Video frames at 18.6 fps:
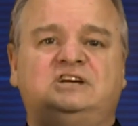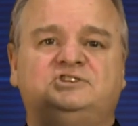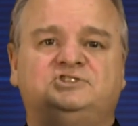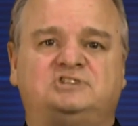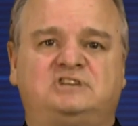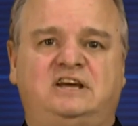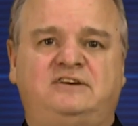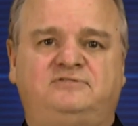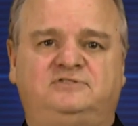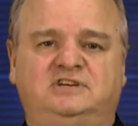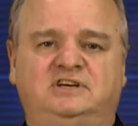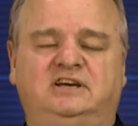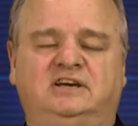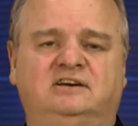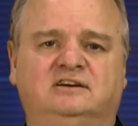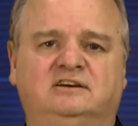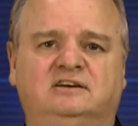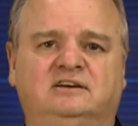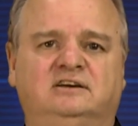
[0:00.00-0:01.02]
and
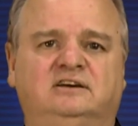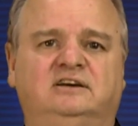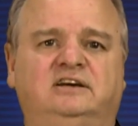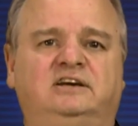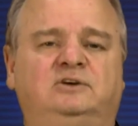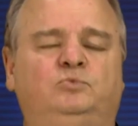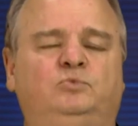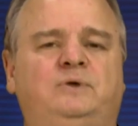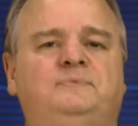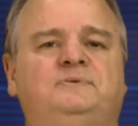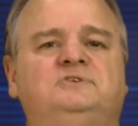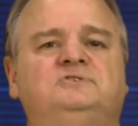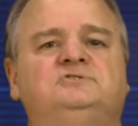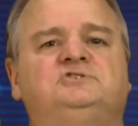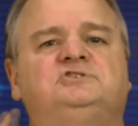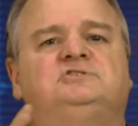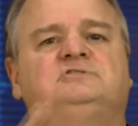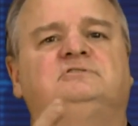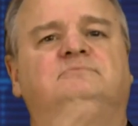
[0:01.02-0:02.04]
safety in
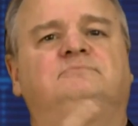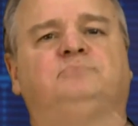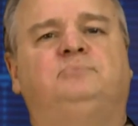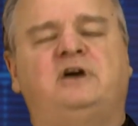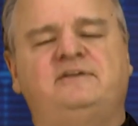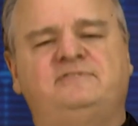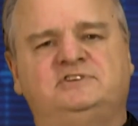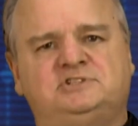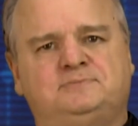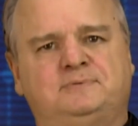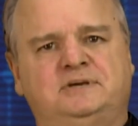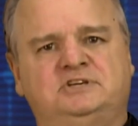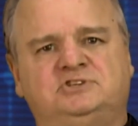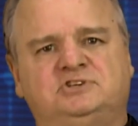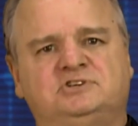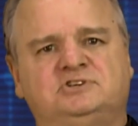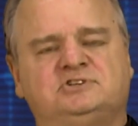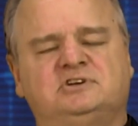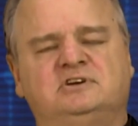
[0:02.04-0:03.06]
women's private
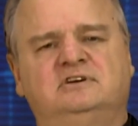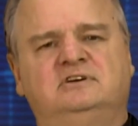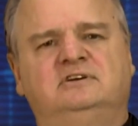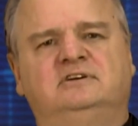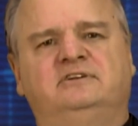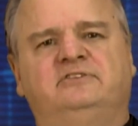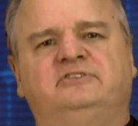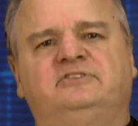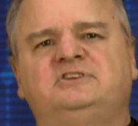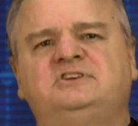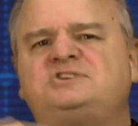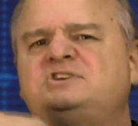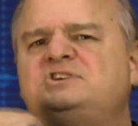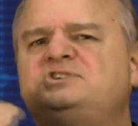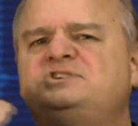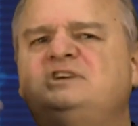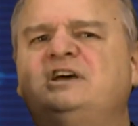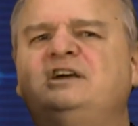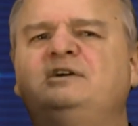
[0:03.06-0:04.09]
spaces. This
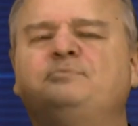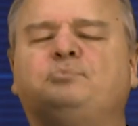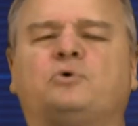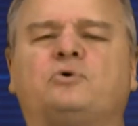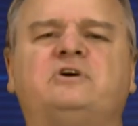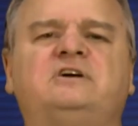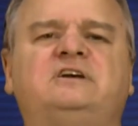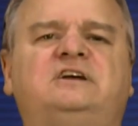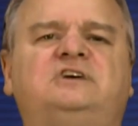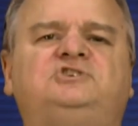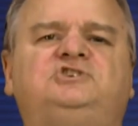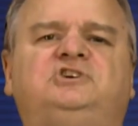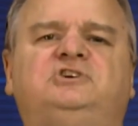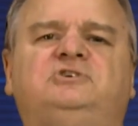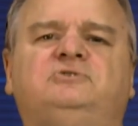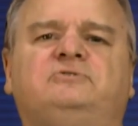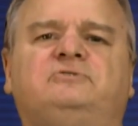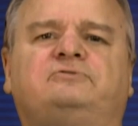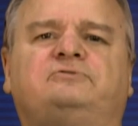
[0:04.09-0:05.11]
is an important
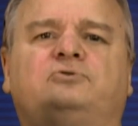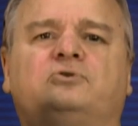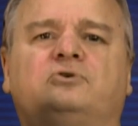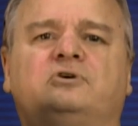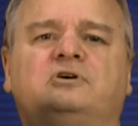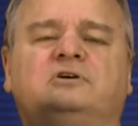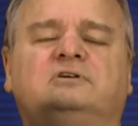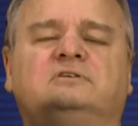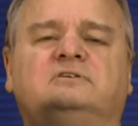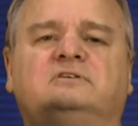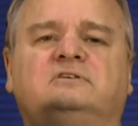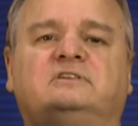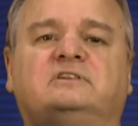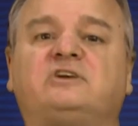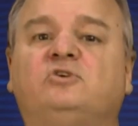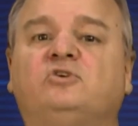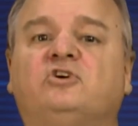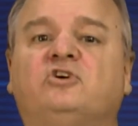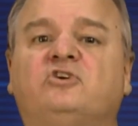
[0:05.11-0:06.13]
issue for
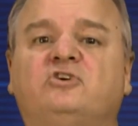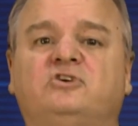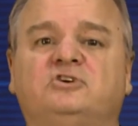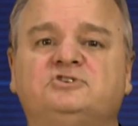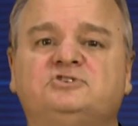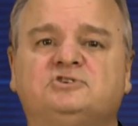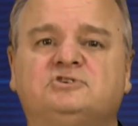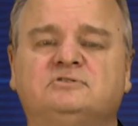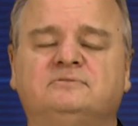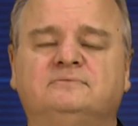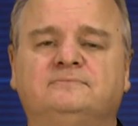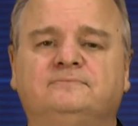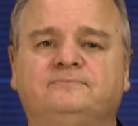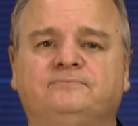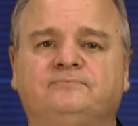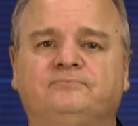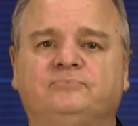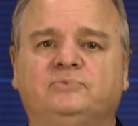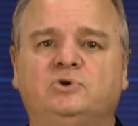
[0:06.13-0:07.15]
little girls
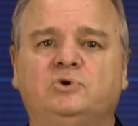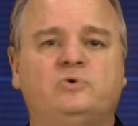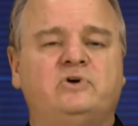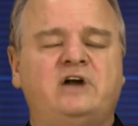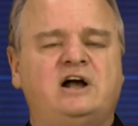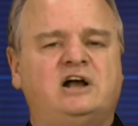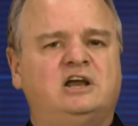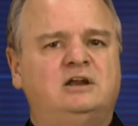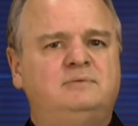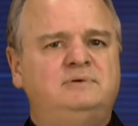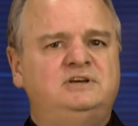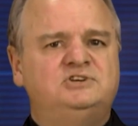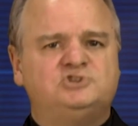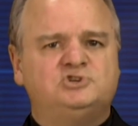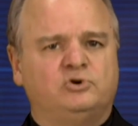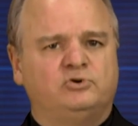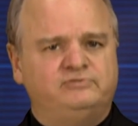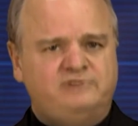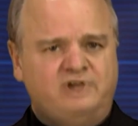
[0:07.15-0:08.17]
who are not going to be
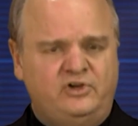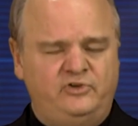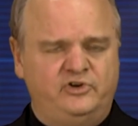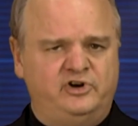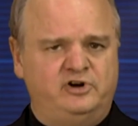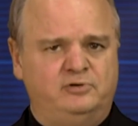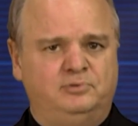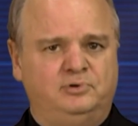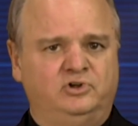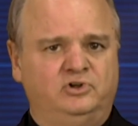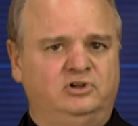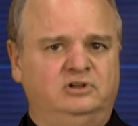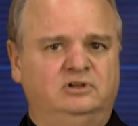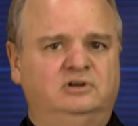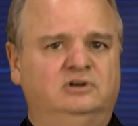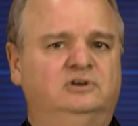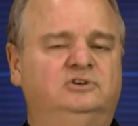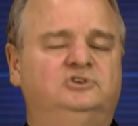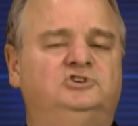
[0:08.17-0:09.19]
so vulnerable
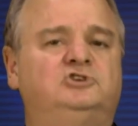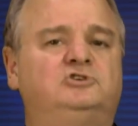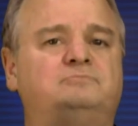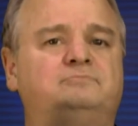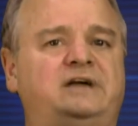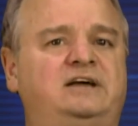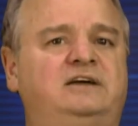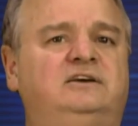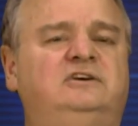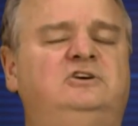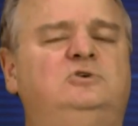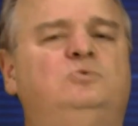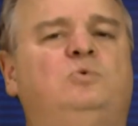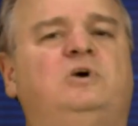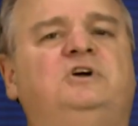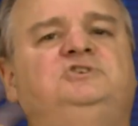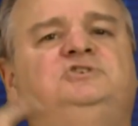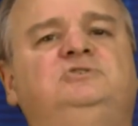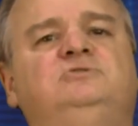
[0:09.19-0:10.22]
to men who
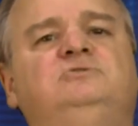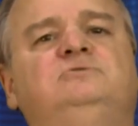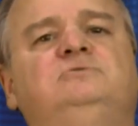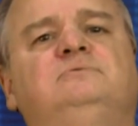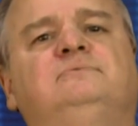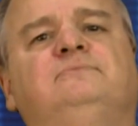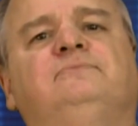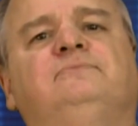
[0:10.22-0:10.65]
want to